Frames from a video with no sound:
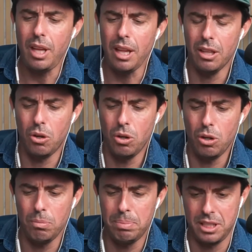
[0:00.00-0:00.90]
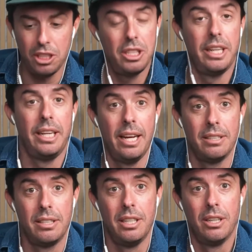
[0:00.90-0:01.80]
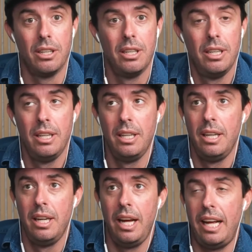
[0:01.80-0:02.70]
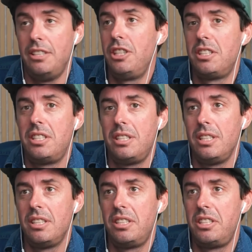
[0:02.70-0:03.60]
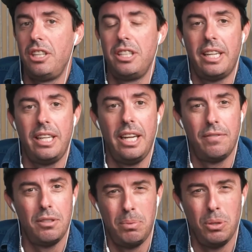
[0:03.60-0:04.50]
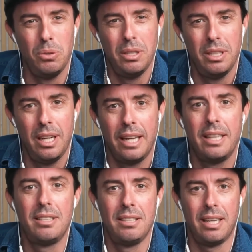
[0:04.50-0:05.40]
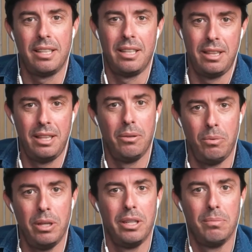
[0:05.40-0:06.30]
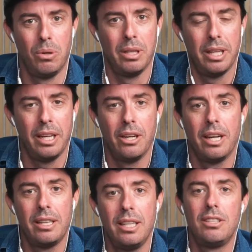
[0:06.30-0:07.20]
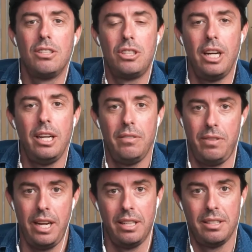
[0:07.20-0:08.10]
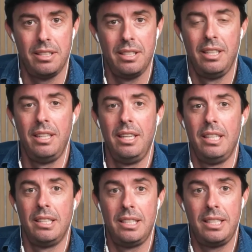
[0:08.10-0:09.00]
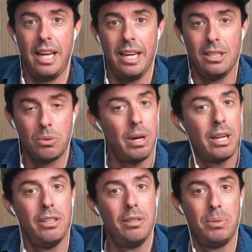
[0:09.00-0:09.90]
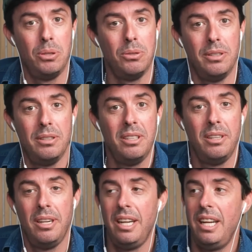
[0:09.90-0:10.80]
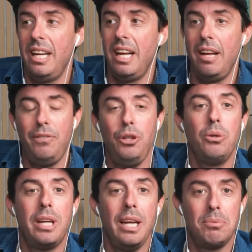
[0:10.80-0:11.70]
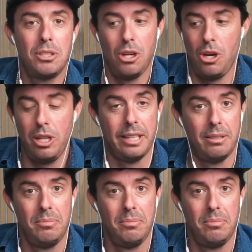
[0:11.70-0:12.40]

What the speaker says: The whole positioning he has here is just such a gift to Putin. Like, this is like the really important thing here. Like, this is JD Vance saying directly to Putin, if you keep stalling,